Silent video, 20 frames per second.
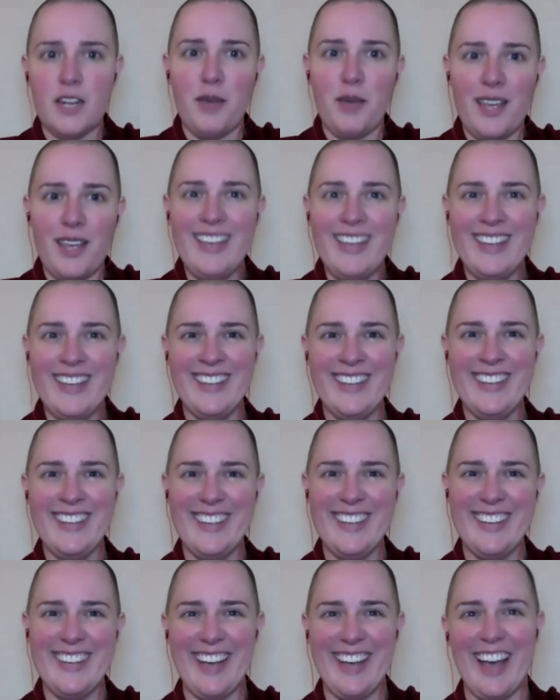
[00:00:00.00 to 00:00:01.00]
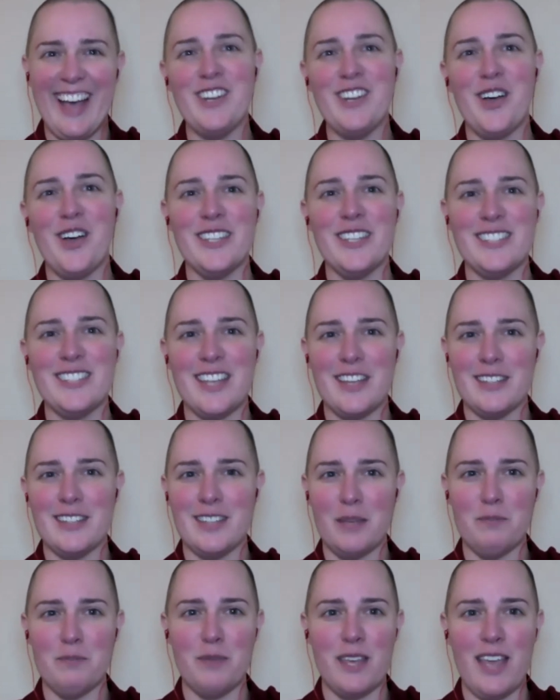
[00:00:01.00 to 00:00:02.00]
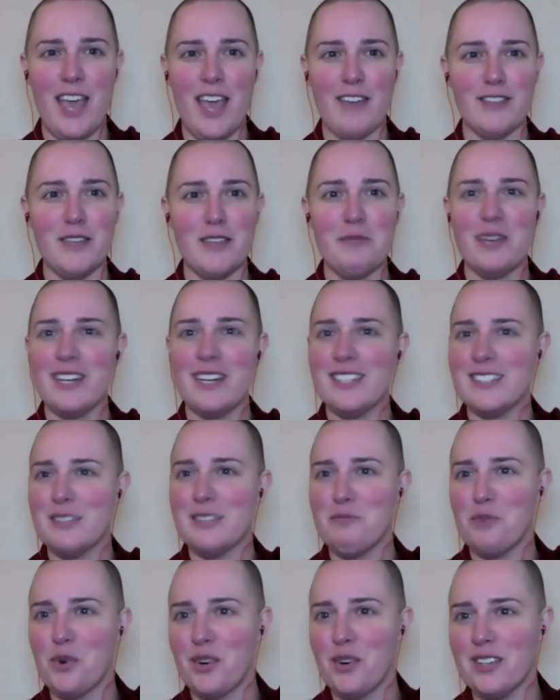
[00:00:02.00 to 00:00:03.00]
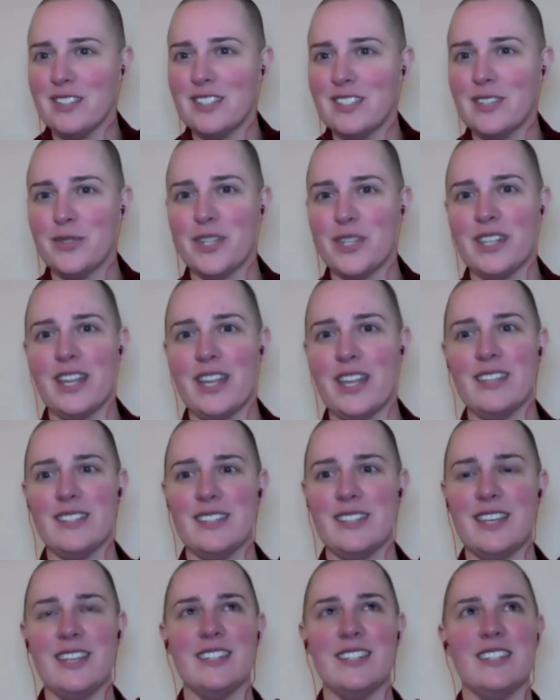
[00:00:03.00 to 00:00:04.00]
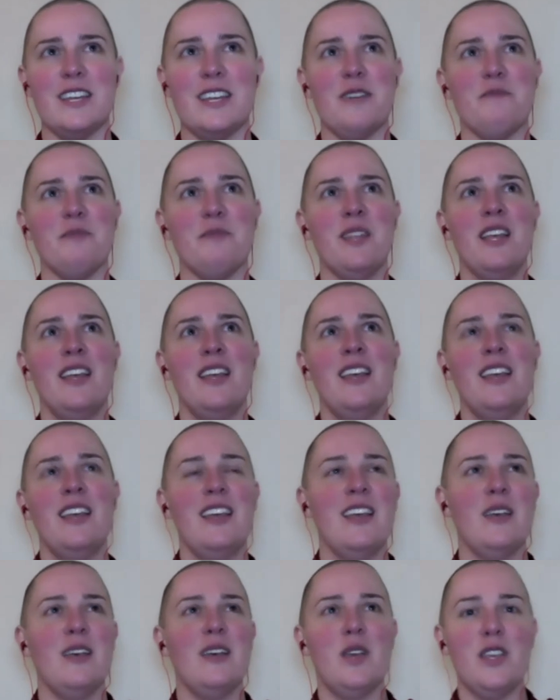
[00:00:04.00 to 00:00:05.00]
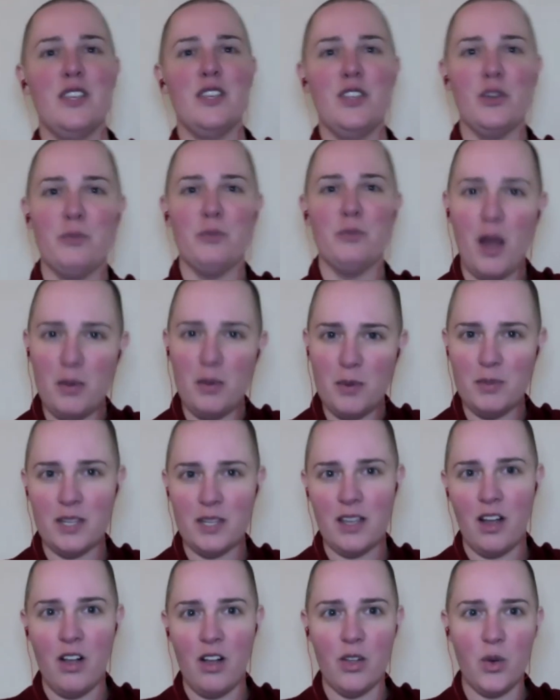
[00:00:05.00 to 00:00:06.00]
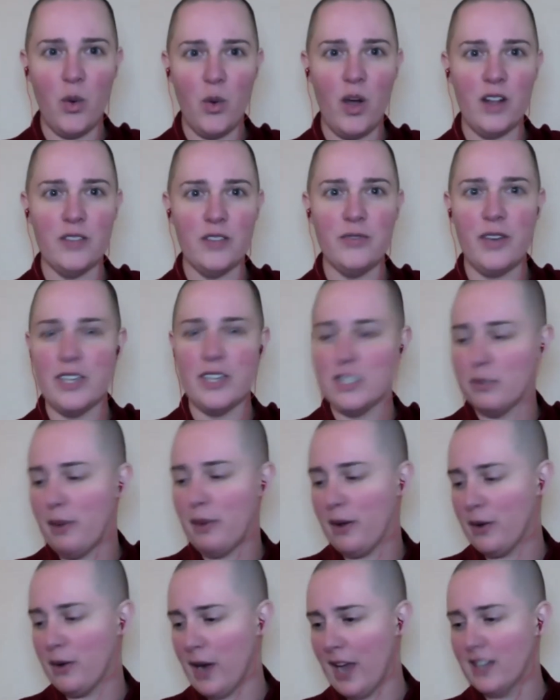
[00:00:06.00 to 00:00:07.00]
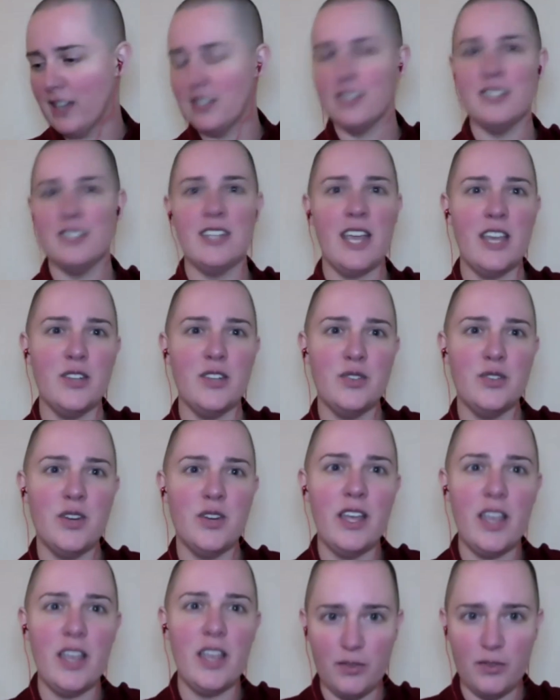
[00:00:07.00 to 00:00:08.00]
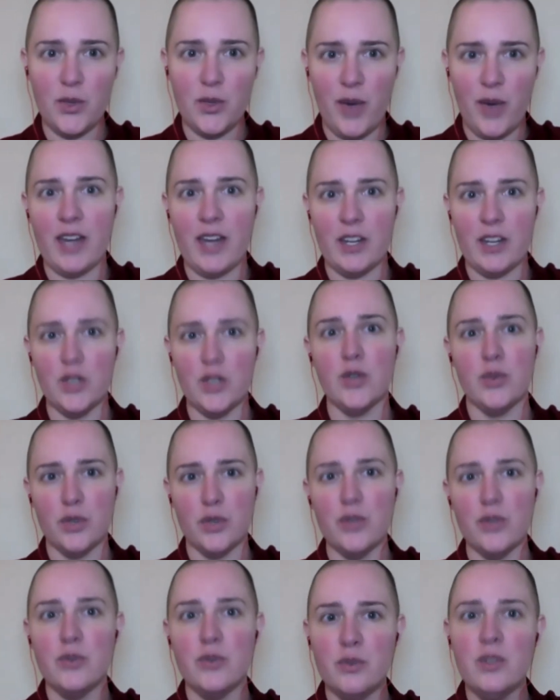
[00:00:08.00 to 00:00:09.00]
I know it's, a, it's I'm being heavy, but it's important to realize that um, you're probably all qualified to practice Tantra if you had a guru.